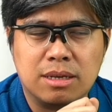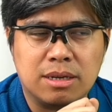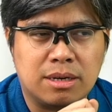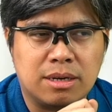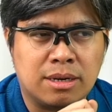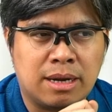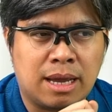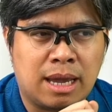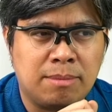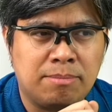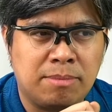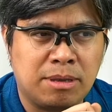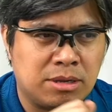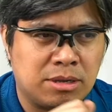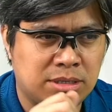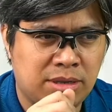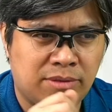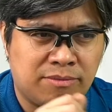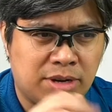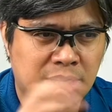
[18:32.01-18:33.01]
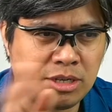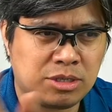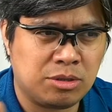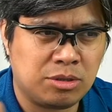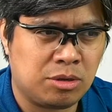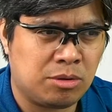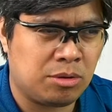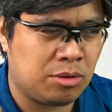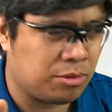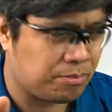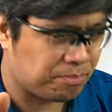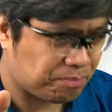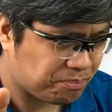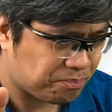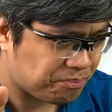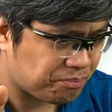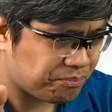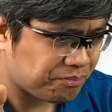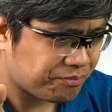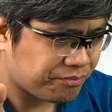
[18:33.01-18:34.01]
Right? Because if there's no
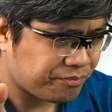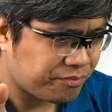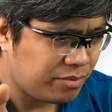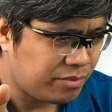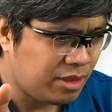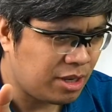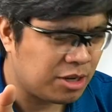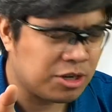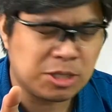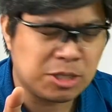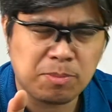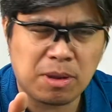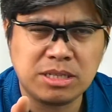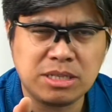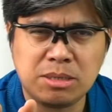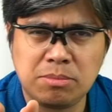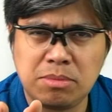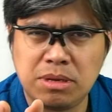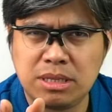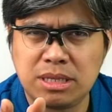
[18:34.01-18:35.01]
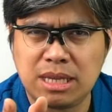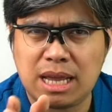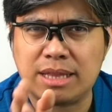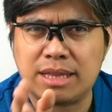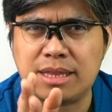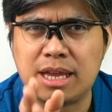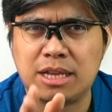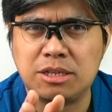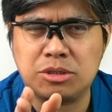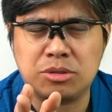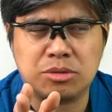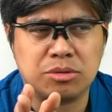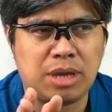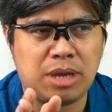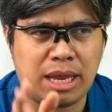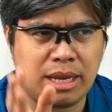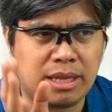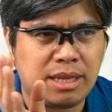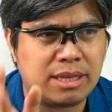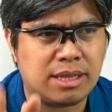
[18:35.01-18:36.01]
responsibility attached to
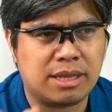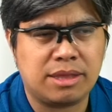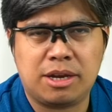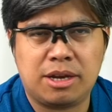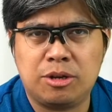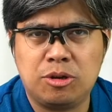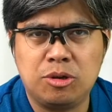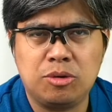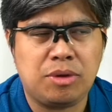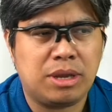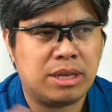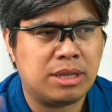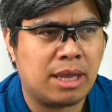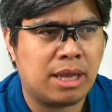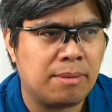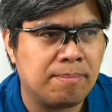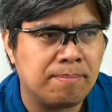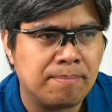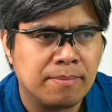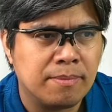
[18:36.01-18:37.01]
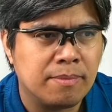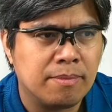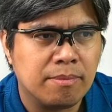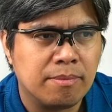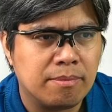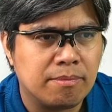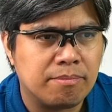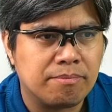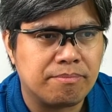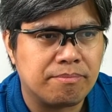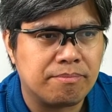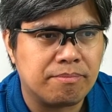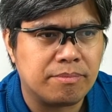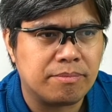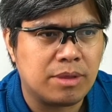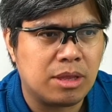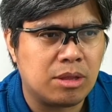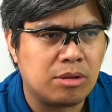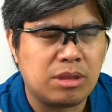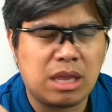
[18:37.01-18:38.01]
anything that they're doing, then,
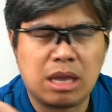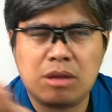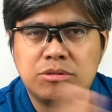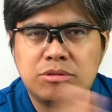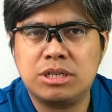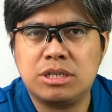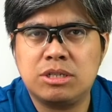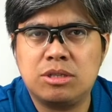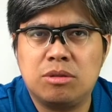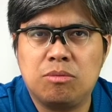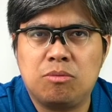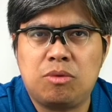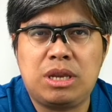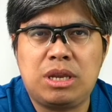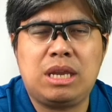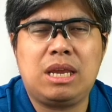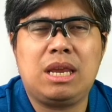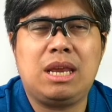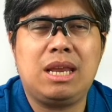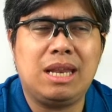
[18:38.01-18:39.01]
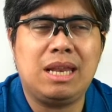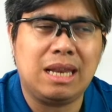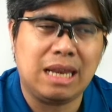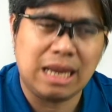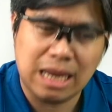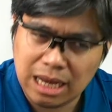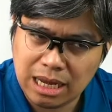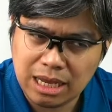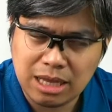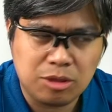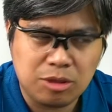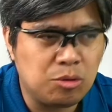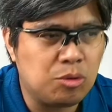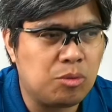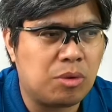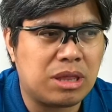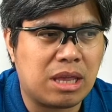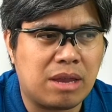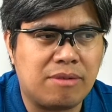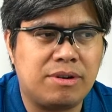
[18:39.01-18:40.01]
you know, they could just willy-nilly do
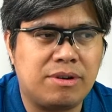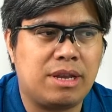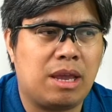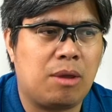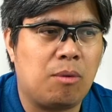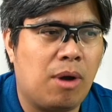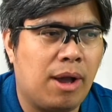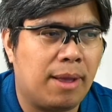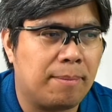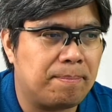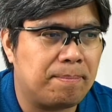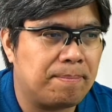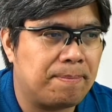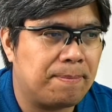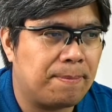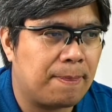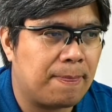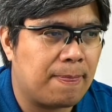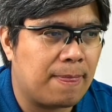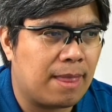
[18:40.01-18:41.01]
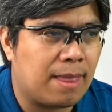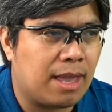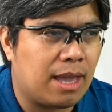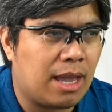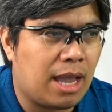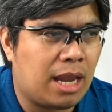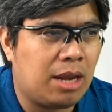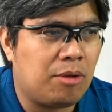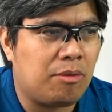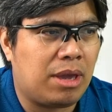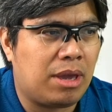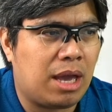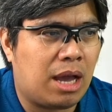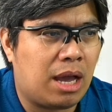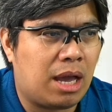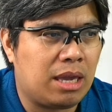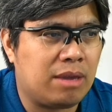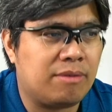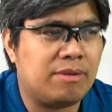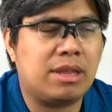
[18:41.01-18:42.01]
whatever they want. Anyway,
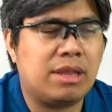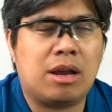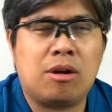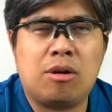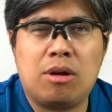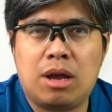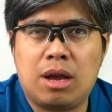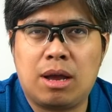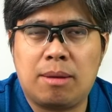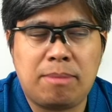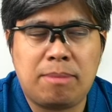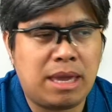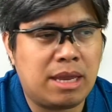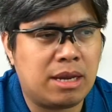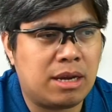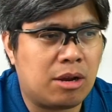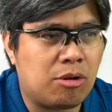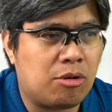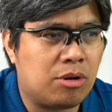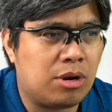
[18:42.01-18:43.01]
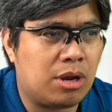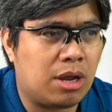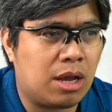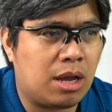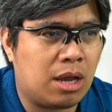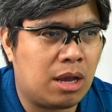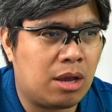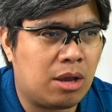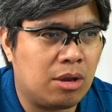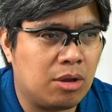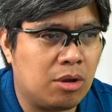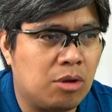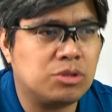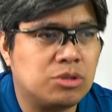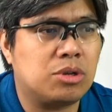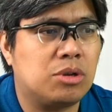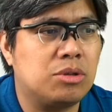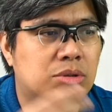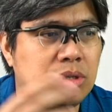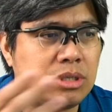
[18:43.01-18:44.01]
even Mayer goes
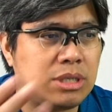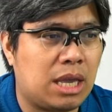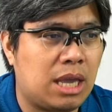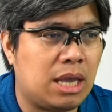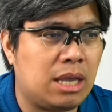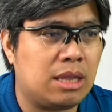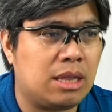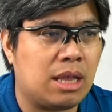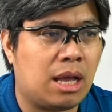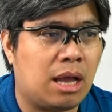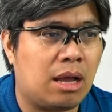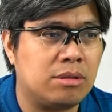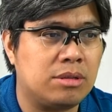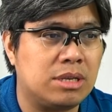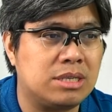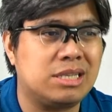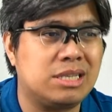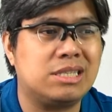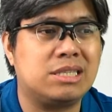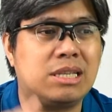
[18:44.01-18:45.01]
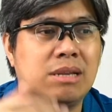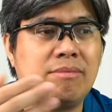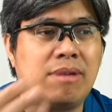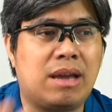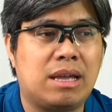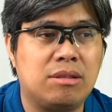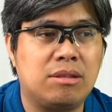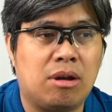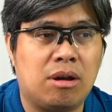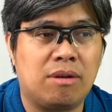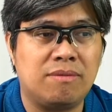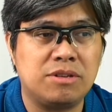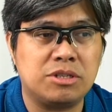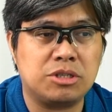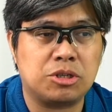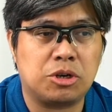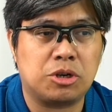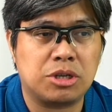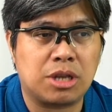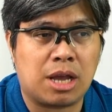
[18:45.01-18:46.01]
on to say now the system had obvious
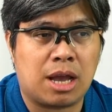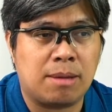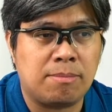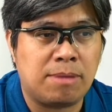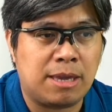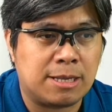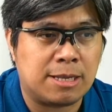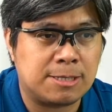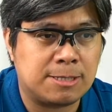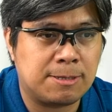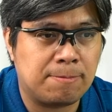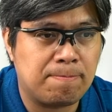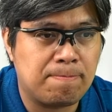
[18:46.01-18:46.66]
shortcomings,